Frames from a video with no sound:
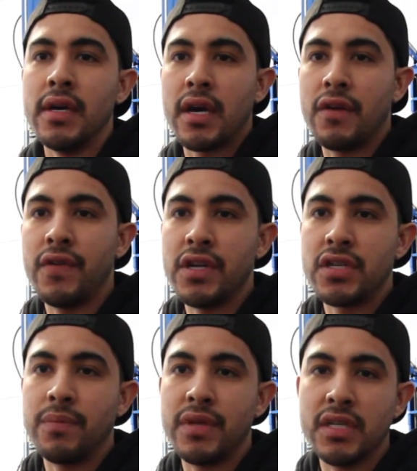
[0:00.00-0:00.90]
Gotta finish
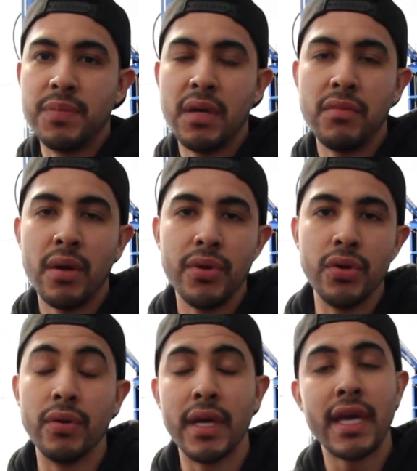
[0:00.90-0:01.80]
up this
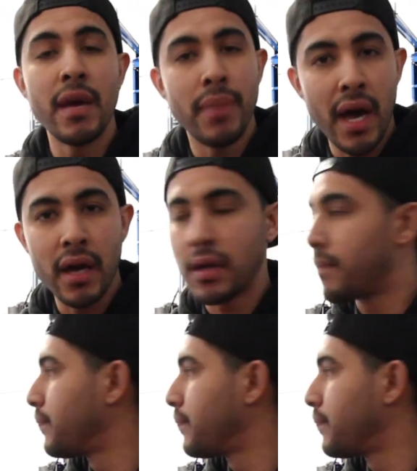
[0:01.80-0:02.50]
BMW. It came back.